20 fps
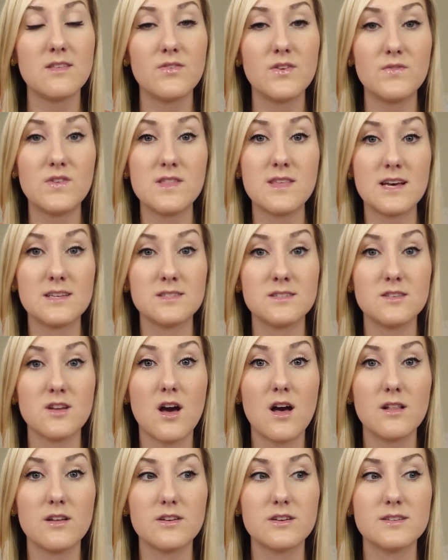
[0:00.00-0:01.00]
the
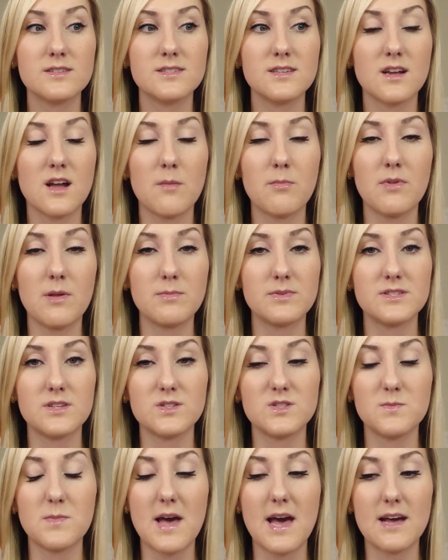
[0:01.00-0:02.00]
$50,000, a couple
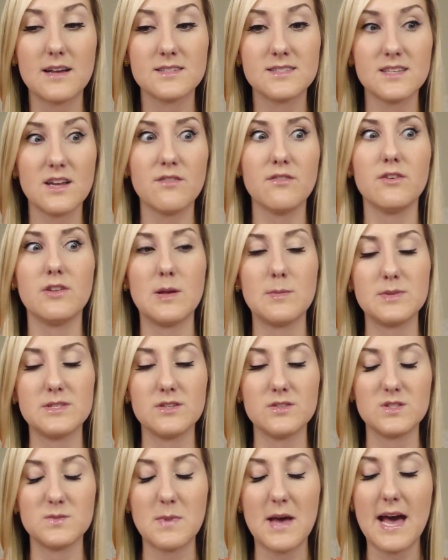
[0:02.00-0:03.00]
episodes back, several
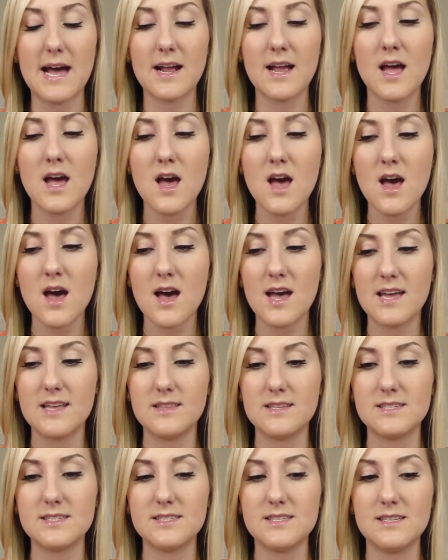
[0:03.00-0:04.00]
episodes back
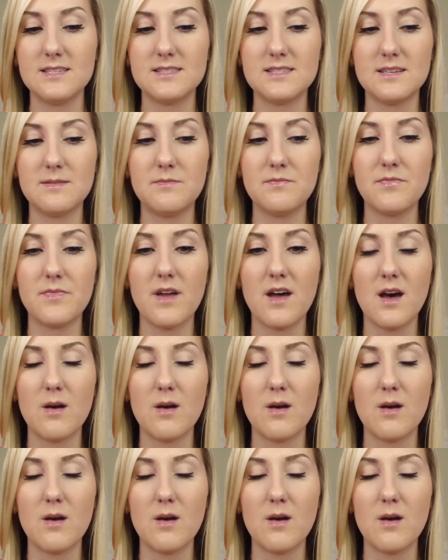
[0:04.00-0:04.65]
in this season,